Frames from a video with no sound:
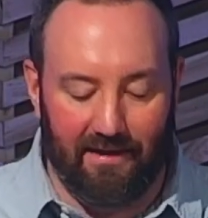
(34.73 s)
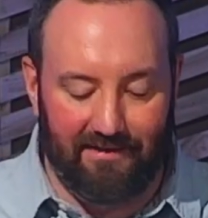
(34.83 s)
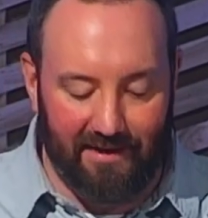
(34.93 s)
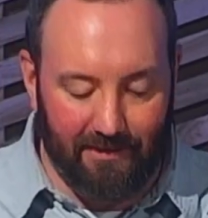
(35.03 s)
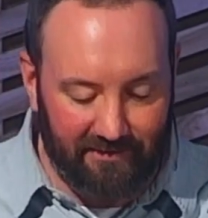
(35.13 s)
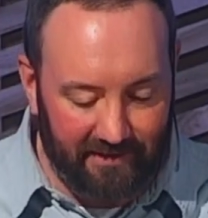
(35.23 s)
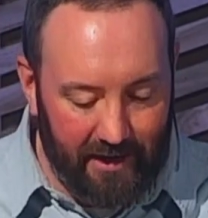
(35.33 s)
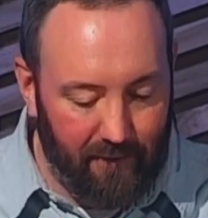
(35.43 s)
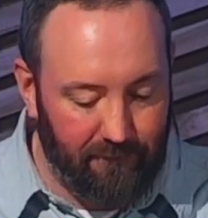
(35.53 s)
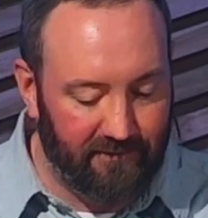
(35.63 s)
to
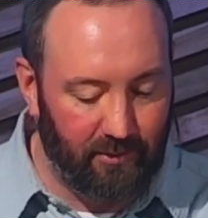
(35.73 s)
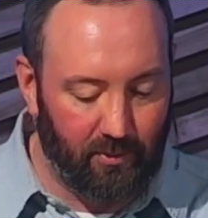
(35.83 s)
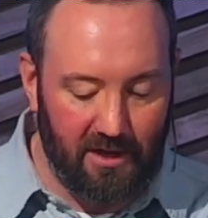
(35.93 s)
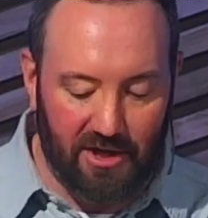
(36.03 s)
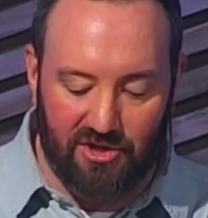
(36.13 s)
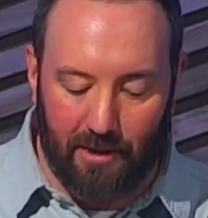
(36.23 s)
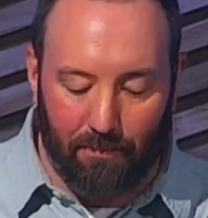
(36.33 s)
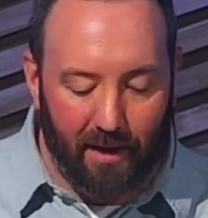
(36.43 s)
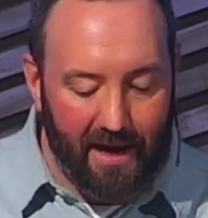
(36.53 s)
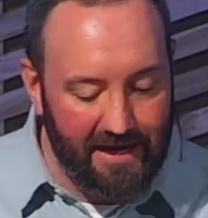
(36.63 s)
himself. And so we're going to
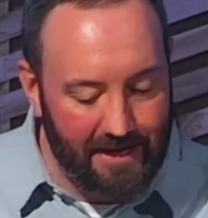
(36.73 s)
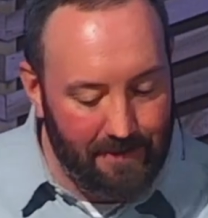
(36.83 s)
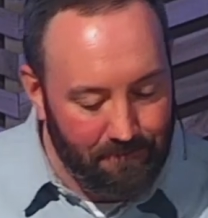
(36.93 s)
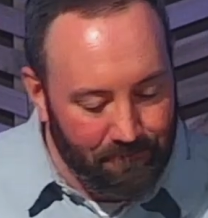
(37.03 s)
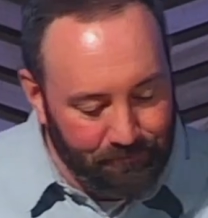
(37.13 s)
jump right in.